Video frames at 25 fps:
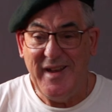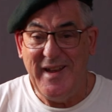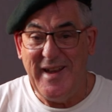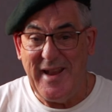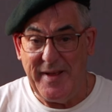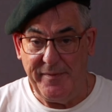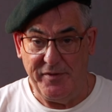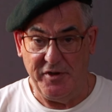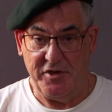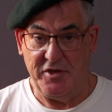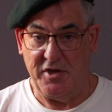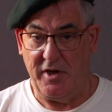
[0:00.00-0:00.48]

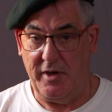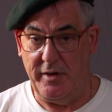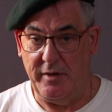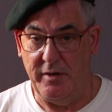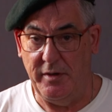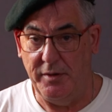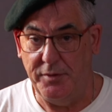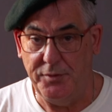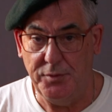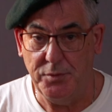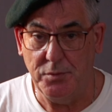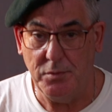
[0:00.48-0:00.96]
never take
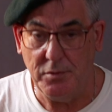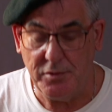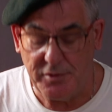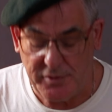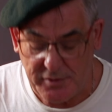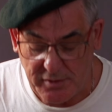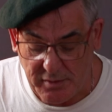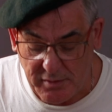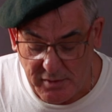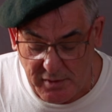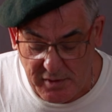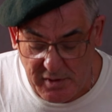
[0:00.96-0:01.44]

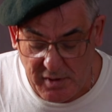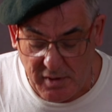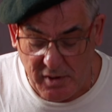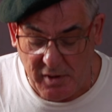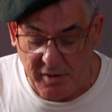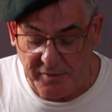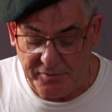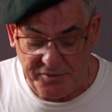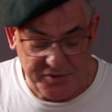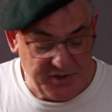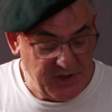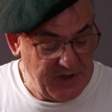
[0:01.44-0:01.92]
exhaustion
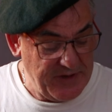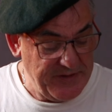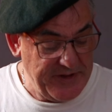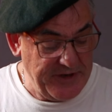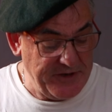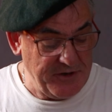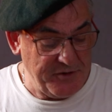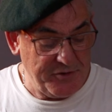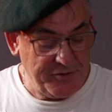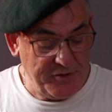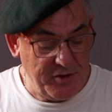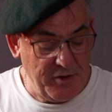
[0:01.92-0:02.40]
cards. They
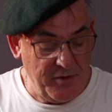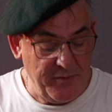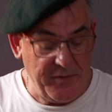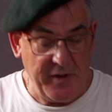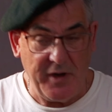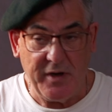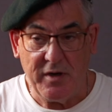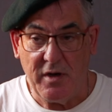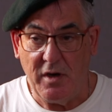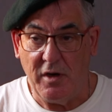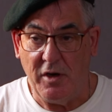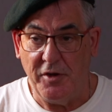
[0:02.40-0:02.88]
just turn
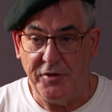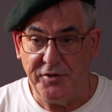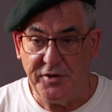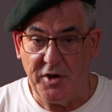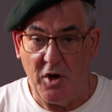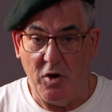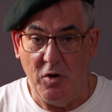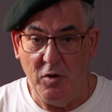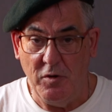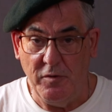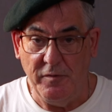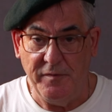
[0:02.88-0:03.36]
their cards
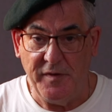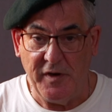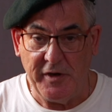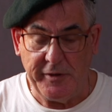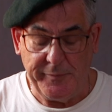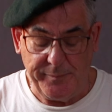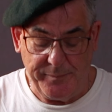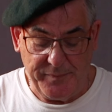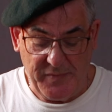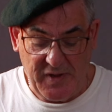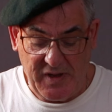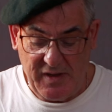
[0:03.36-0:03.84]
over
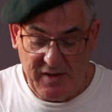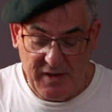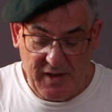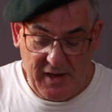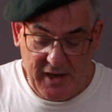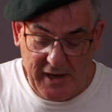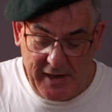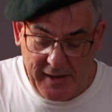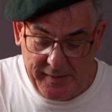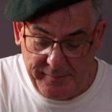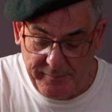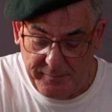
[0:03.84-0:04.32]

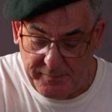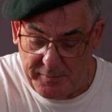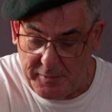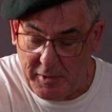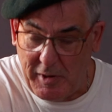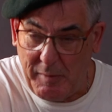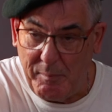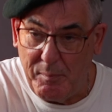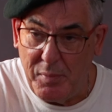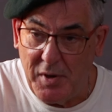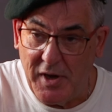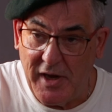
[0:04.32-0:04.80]
and,
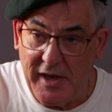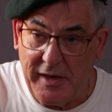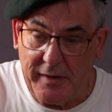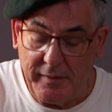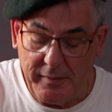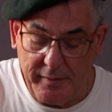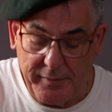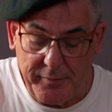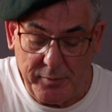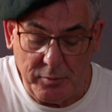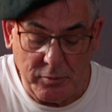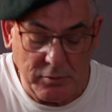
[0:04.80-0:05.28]
and play
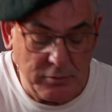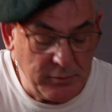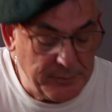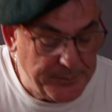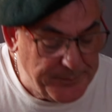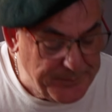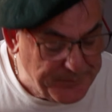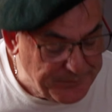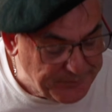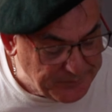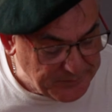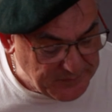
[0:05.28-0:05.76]
through.
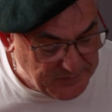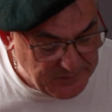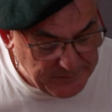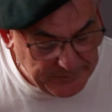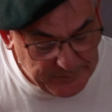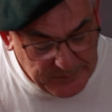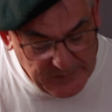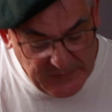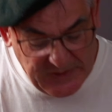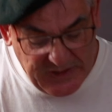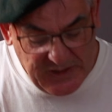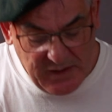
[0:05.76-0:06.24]

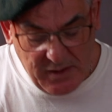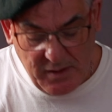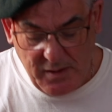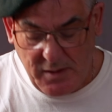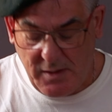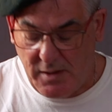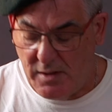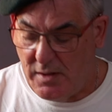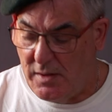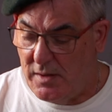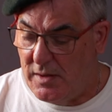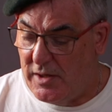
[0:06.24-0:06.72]

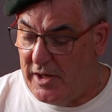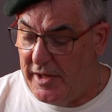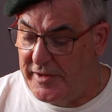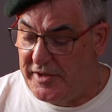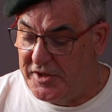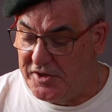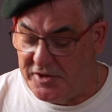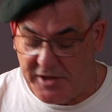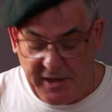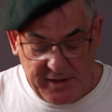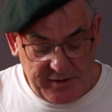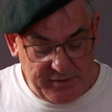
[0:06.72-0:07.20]
And
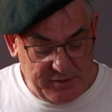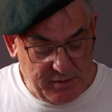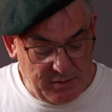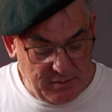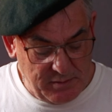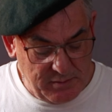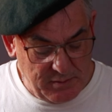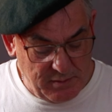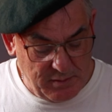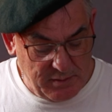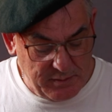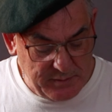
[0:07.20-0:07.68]
these decks
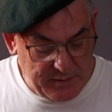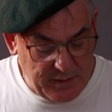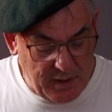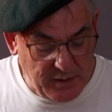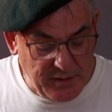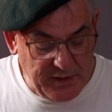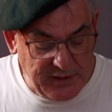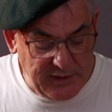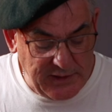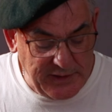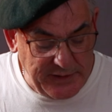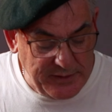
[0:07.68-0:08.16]
are, are
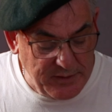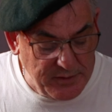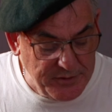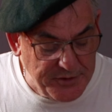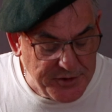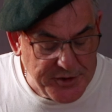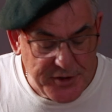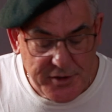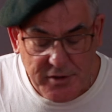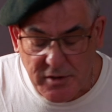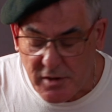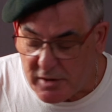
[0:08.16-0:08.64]
cunningly
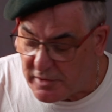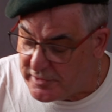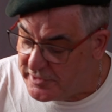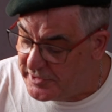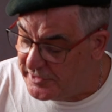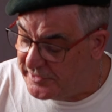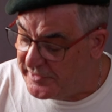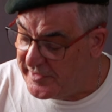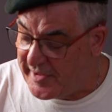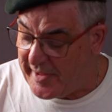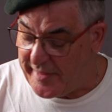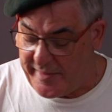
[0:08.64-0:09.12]

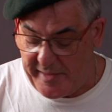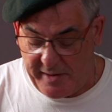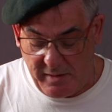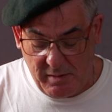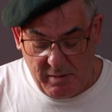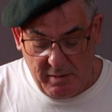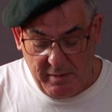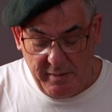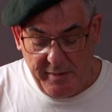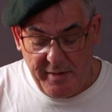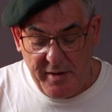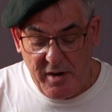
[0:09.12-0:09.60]
constructed that there
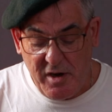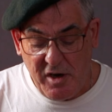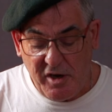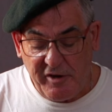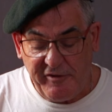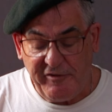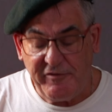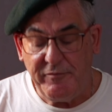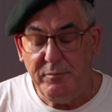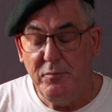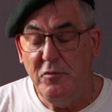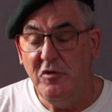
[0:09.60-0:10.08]
are
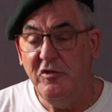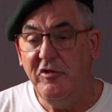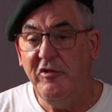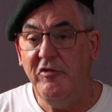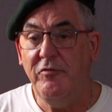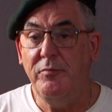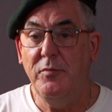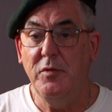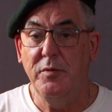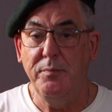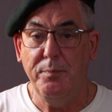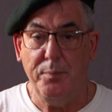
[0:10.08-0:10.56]
enough
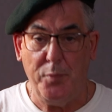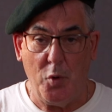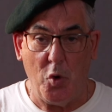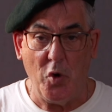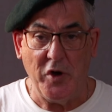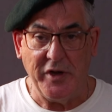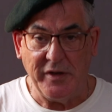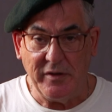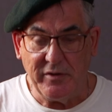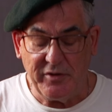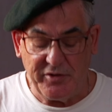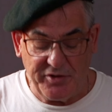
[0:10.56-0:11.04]
movement
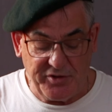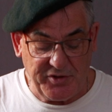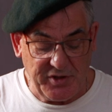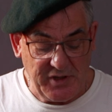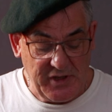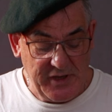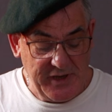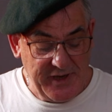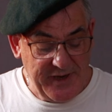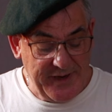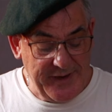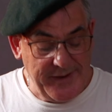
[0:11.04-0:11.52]
points
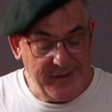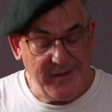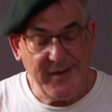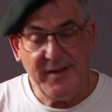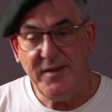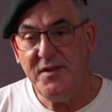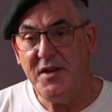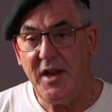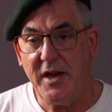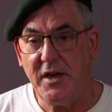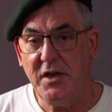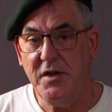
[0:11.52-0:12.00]
in a
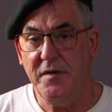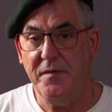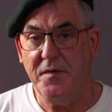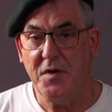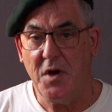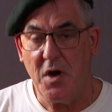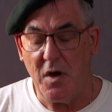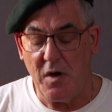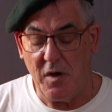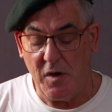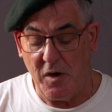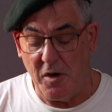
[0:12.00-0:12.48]
deck of
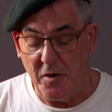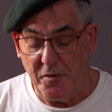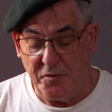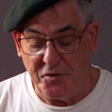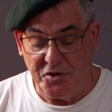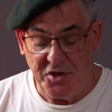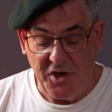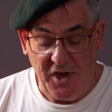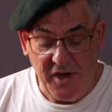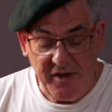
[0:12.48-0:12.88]
cards